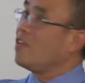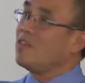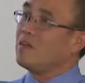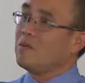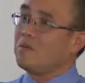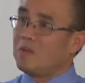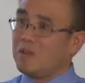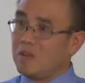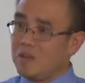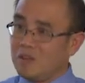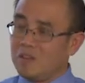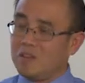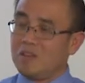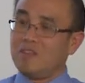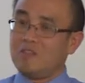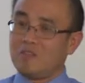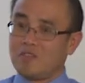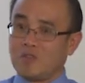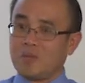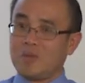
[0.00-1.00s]
the
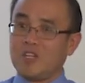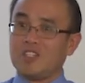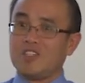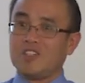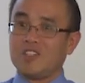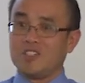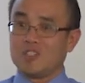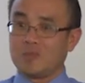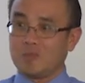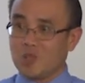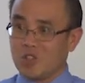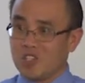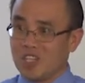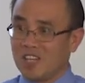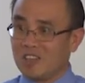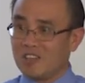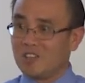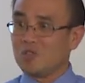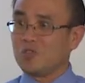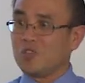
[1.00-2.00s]
information is
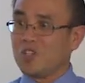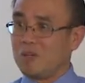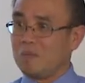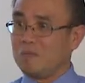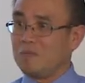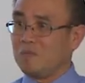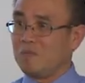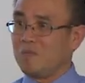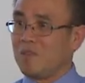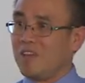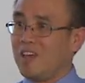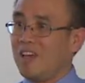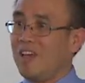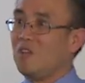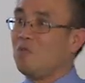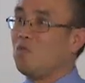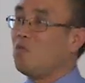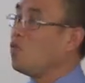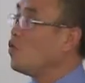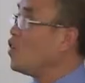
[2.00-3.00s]
presented to them.
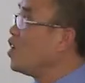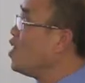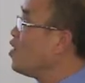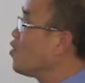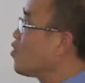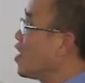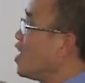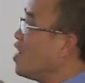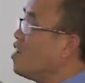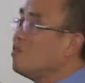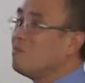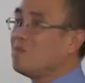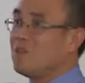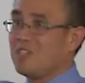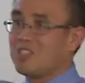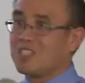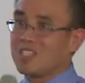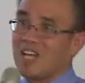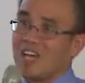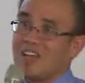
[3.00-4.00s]
And we randomly
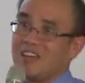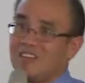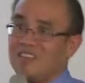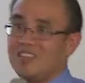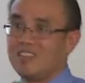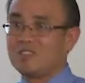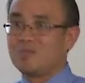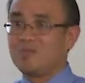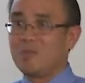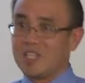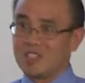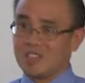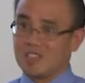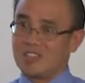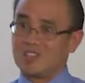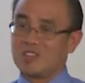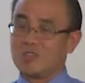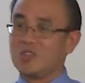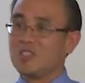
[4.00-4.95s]
assign these measures, so